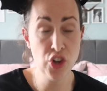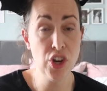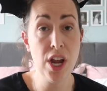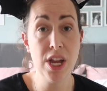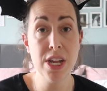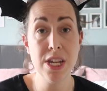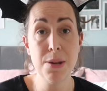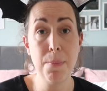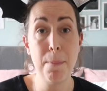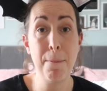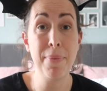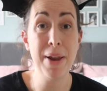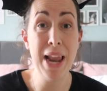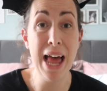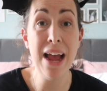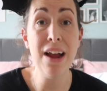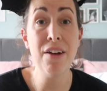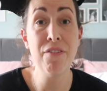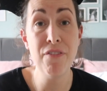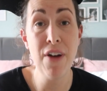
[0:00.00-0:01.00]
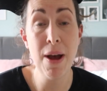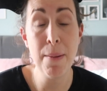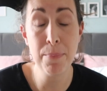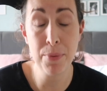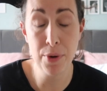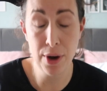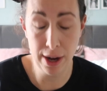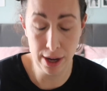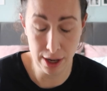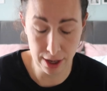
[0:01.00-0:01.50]
just black
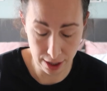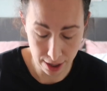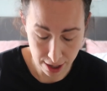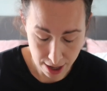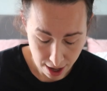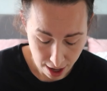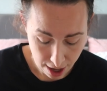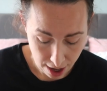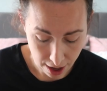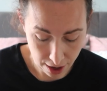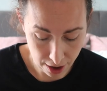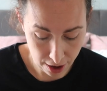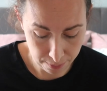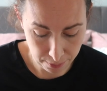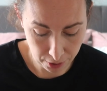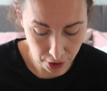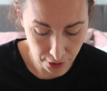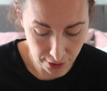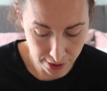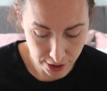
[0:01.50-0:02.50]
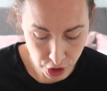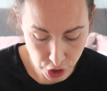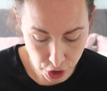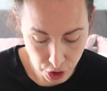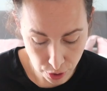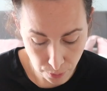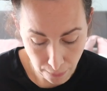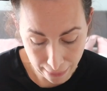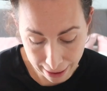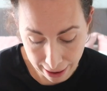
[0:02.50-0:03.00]
fabric. And I'm going
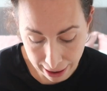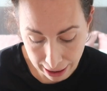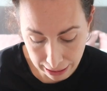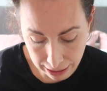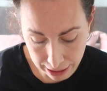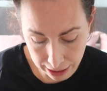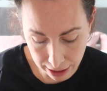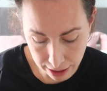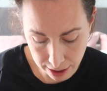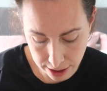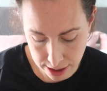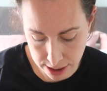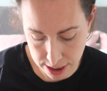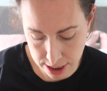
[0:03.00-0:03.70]
to hang it